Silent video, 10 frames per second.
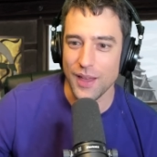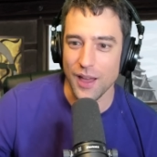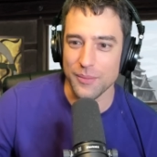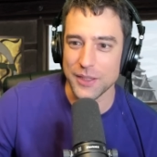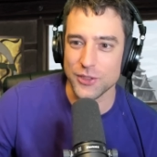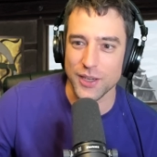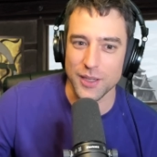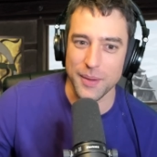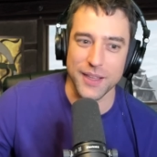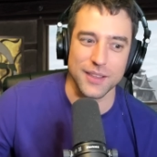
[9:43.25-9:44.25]
of me trying to
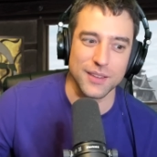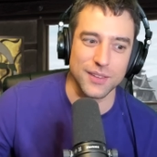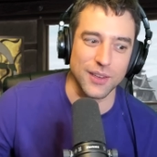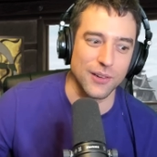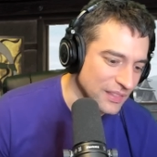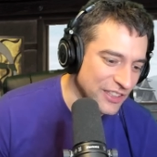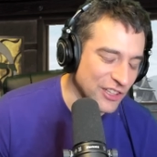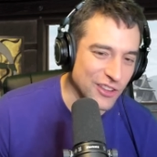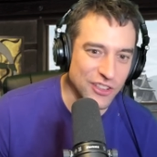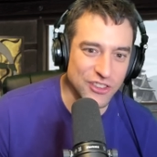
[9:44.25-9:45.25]
bait it. So, you
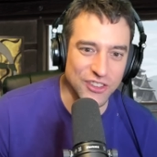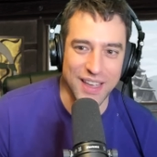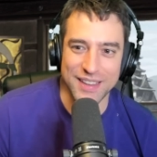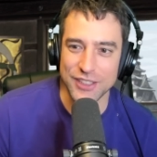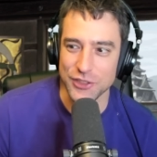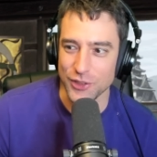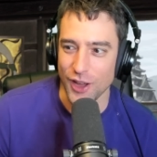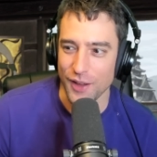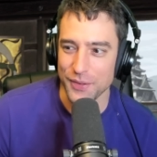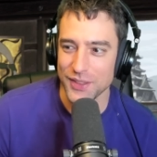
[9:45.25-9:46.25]
know, just that additional
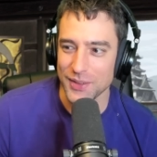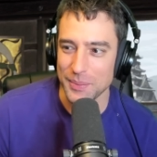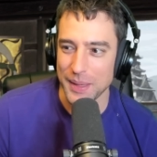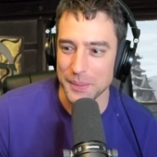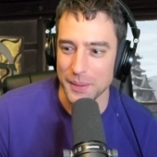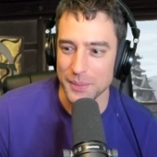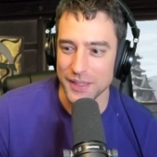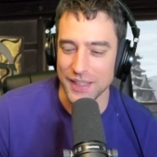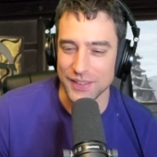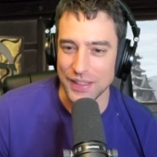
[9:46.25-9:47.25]
confidence of being able to
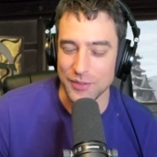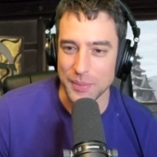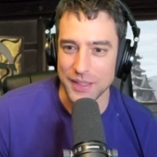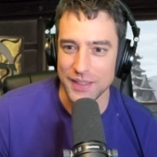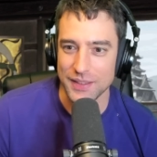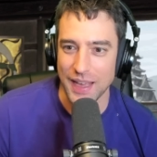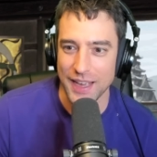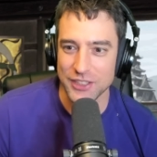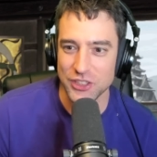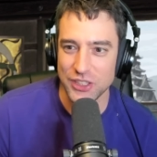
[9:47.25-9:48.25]
get safe meaties
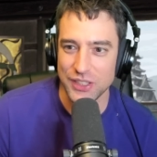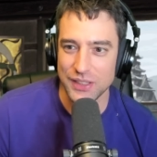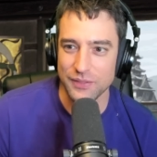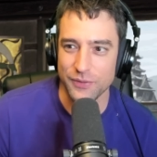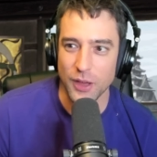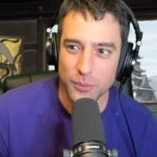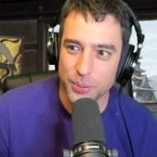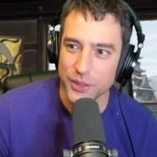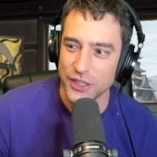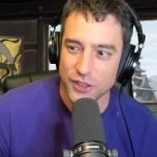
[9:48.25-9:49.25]
actually felt
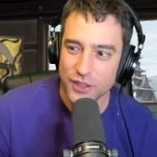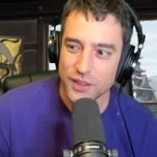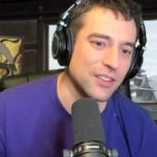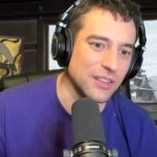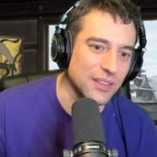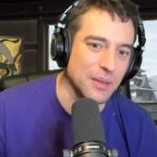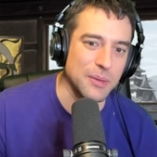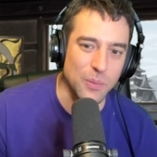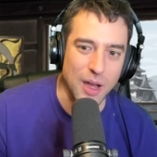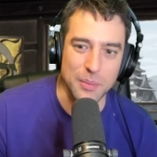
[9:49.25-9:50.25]
pretty good. It's gonna be
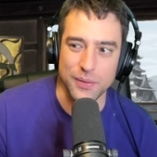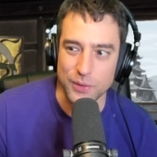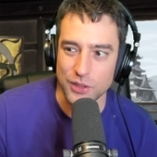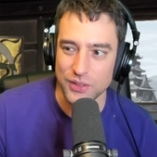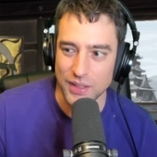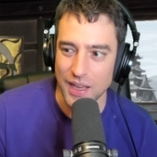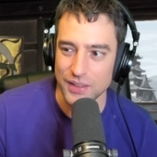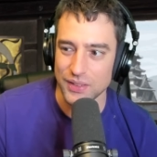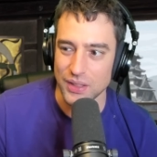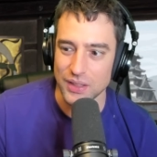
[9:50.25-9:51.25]
a while before you
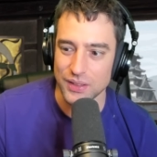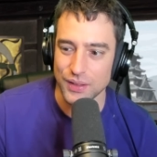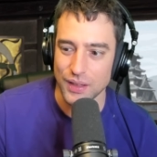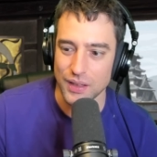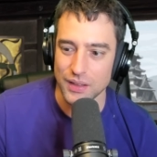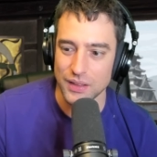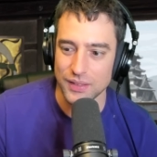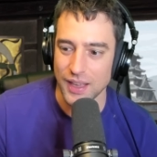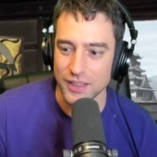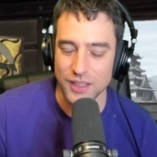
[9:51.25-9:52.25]
guys see this uh this
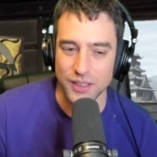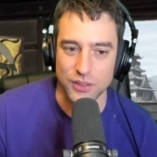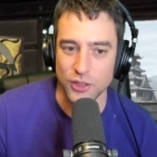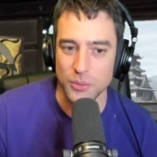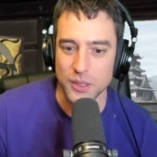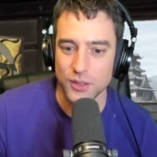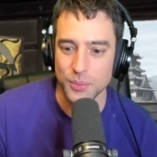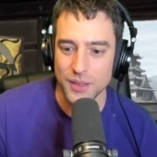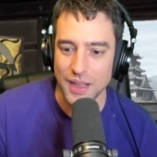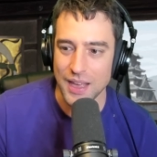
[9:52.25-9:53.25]
kind of tech in tournaments.
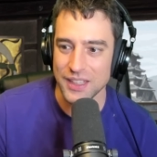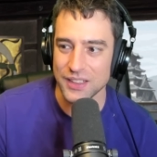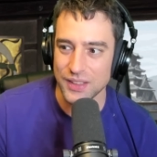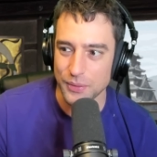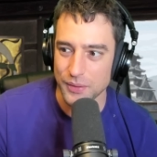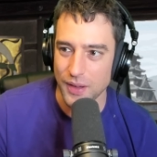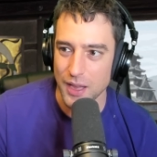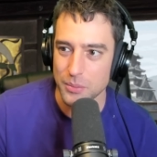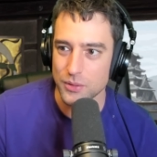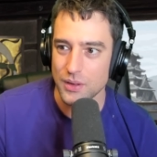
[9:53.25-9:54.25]
But I think it's definitely viable.